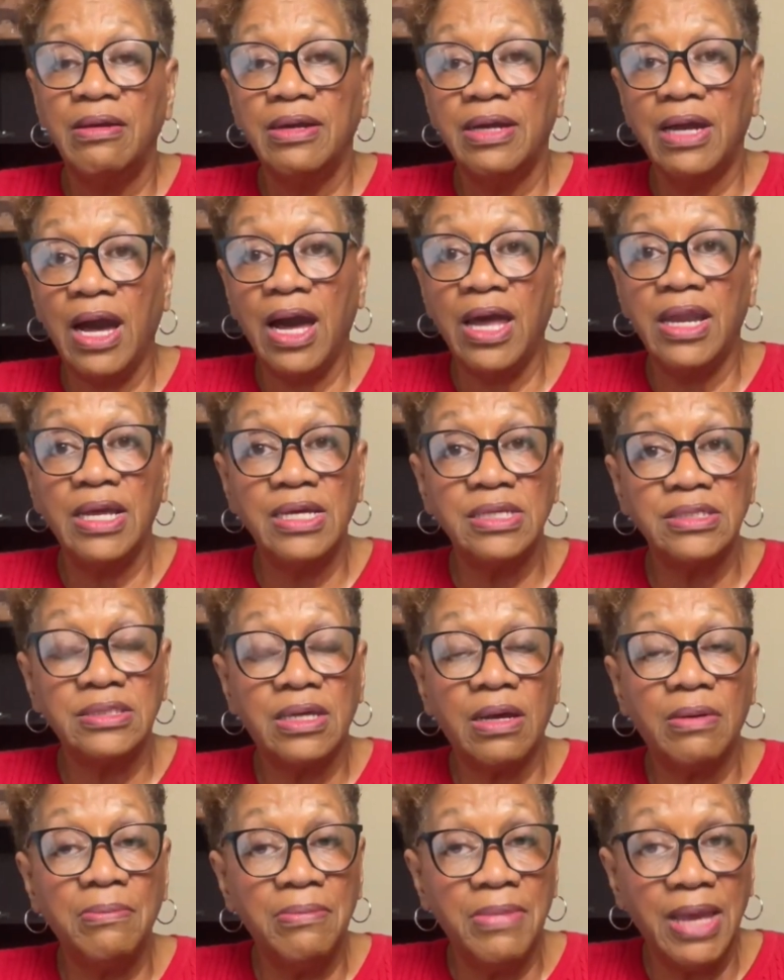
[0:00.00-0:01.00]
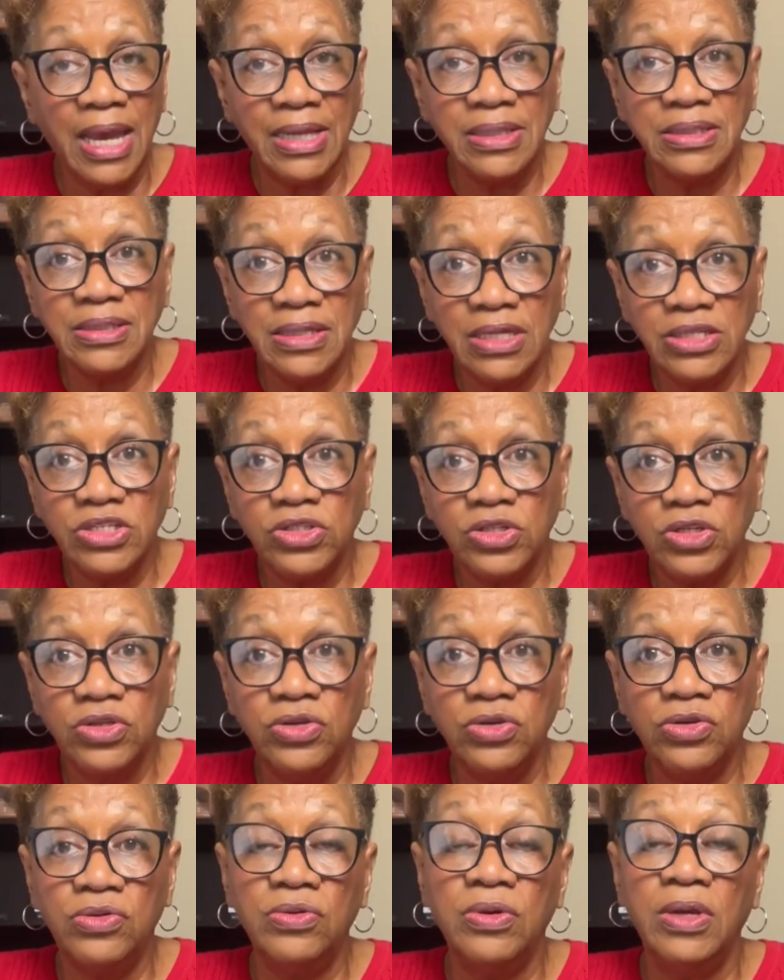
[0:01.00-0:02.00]
God has commanded us to
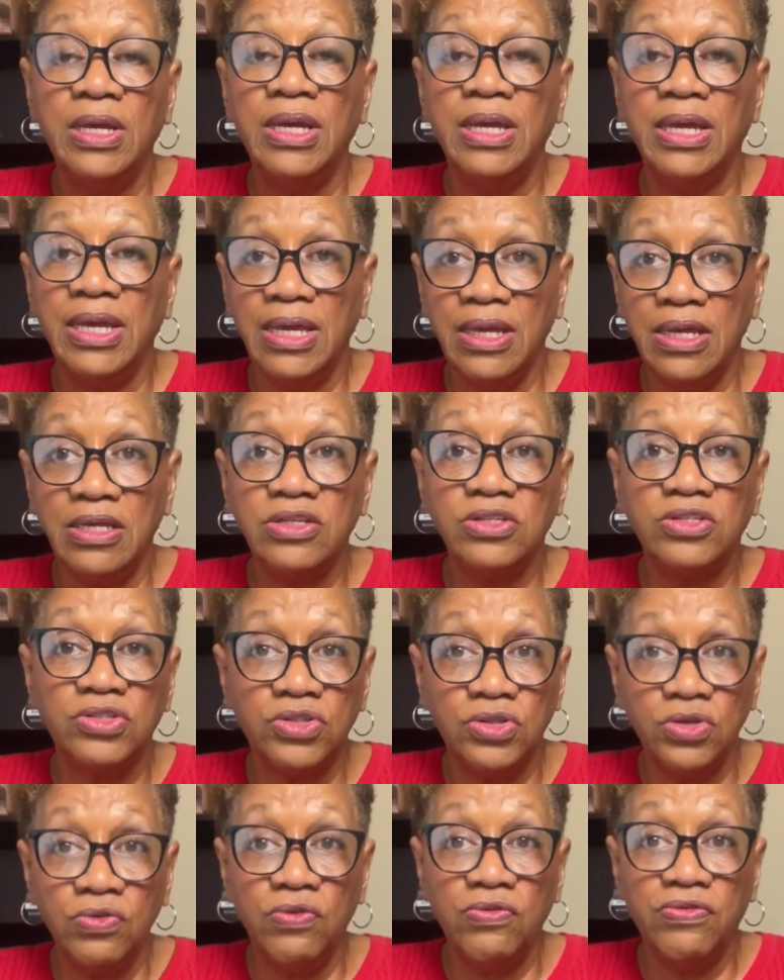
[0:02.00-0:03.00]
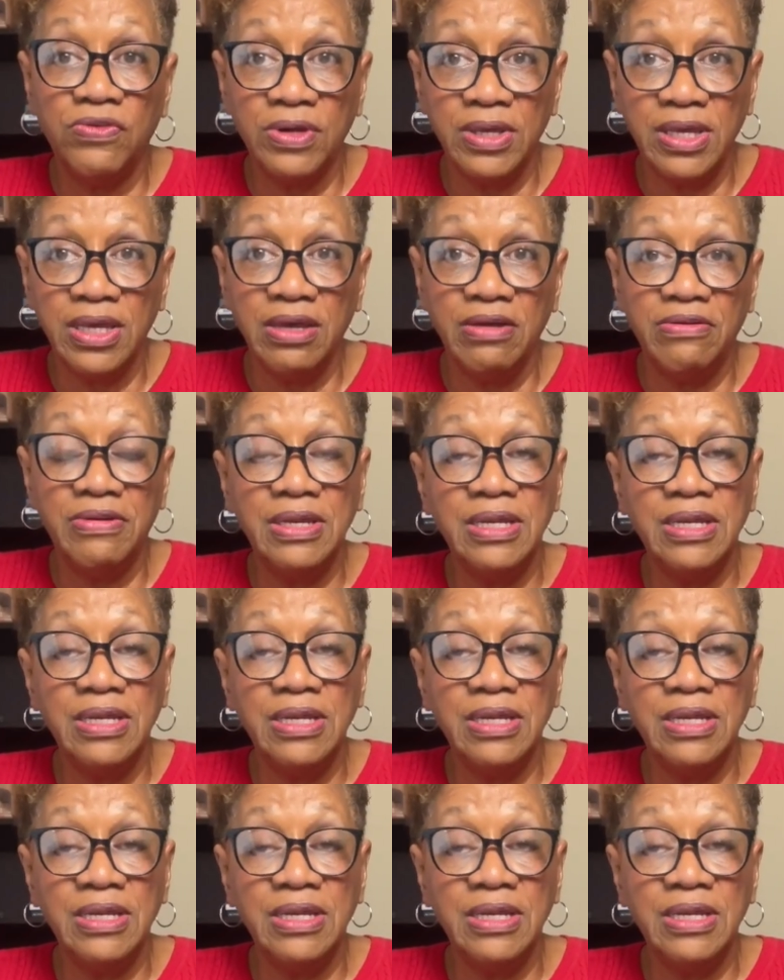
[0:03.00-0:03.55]
do is to forgive.